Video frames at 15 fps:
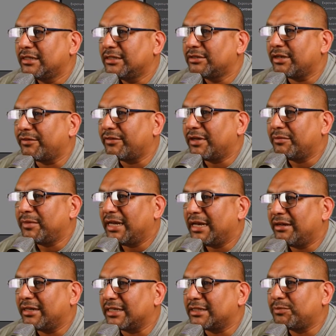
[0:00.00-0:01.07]
So I've come
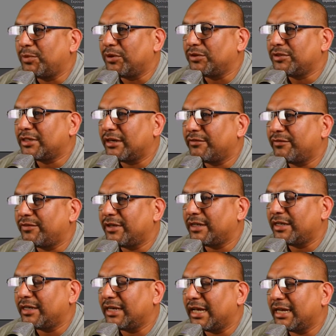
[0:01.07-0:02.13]
down exposure. I've
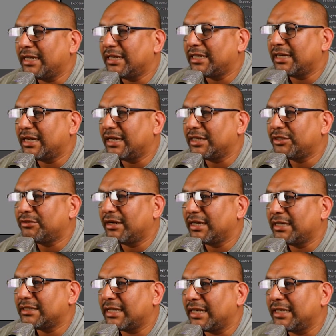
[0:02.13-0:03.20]
not hit
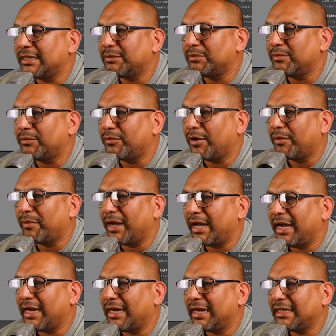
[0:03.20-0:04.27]
contrast. Brought my
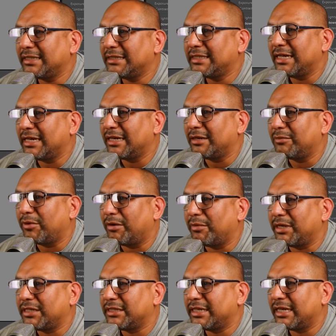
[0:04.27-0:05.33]
highlights down and brought
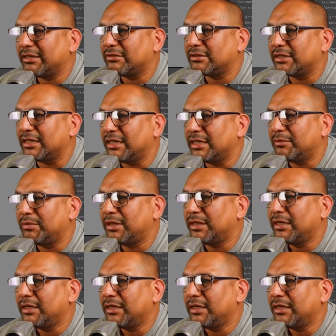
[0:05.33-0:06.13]
my shadows up.